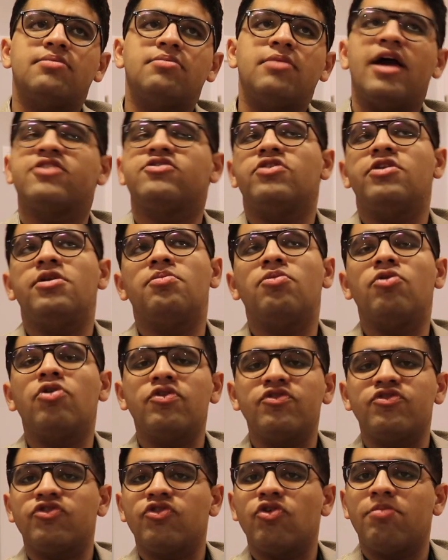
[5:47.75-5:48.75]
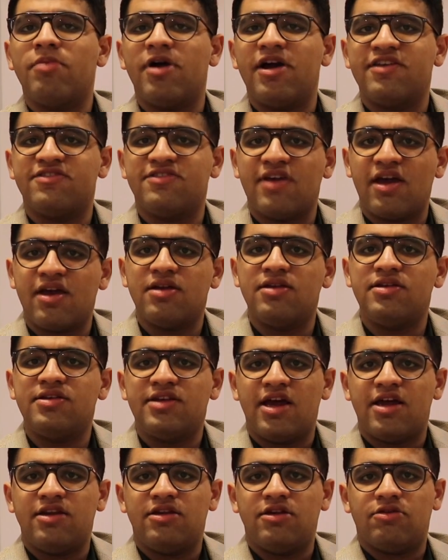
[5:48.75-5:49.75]
actually more so my second
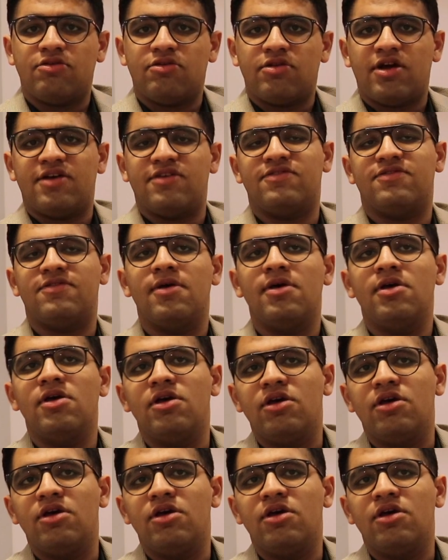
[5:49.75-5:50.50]
tenure as